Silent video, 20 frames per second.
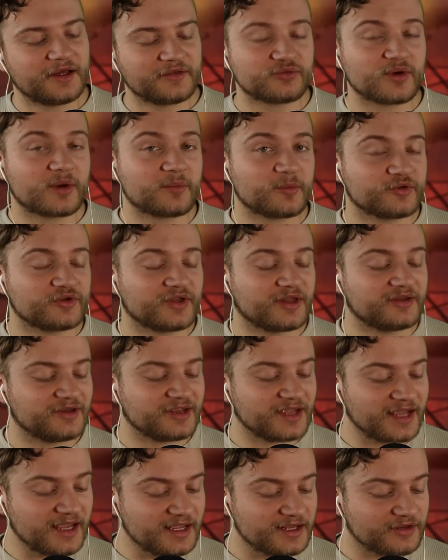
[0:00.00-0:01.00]
as
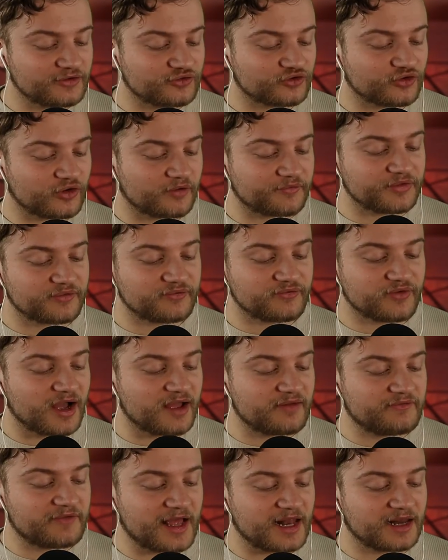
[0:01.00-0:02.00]
representing each of the
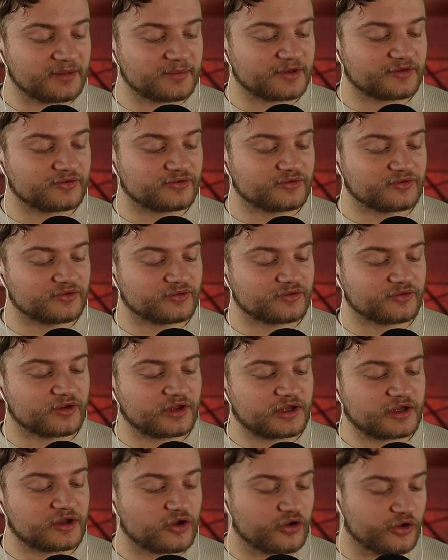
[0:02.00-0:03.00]
5 elements:
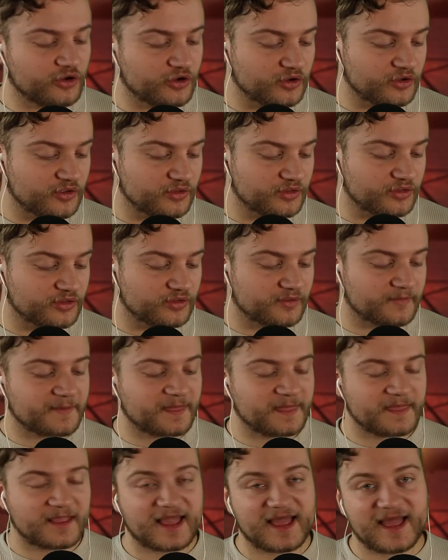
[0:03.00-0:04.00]
earth,
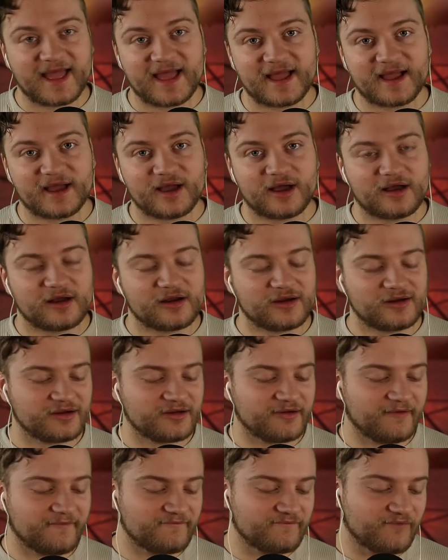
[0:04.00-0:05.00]
air,
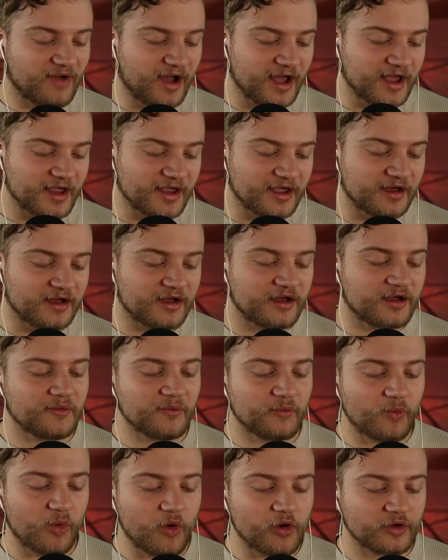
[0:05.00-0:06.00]
fire,
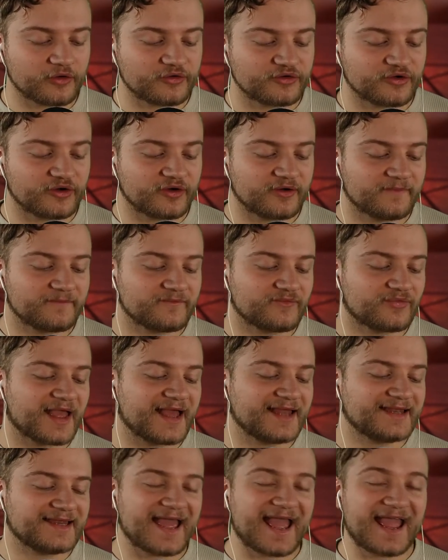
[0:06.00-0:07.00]
water,
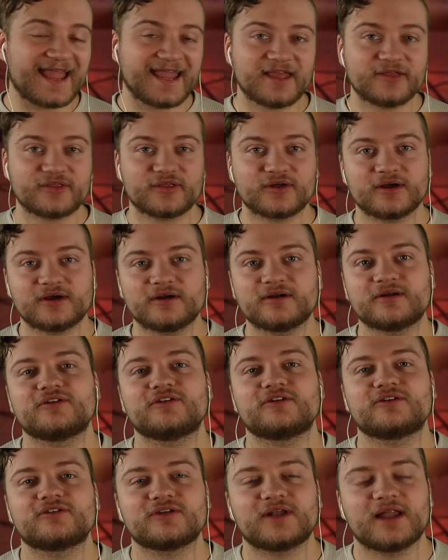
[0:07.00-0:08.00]
and
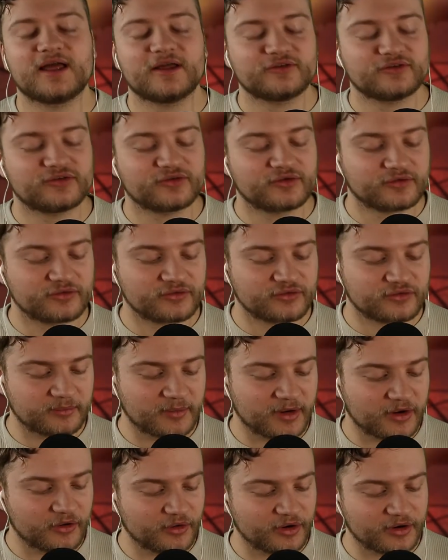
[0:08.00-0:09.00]

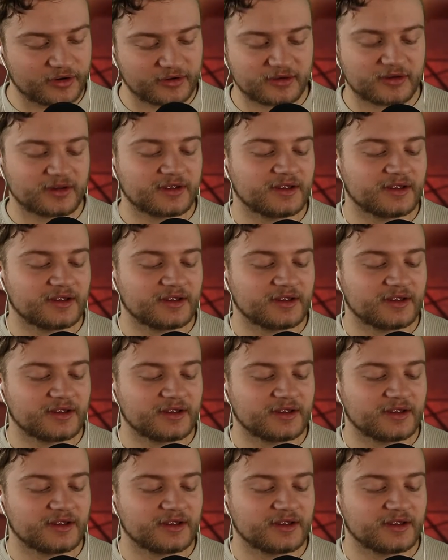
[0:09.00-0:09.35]
aether/spirit.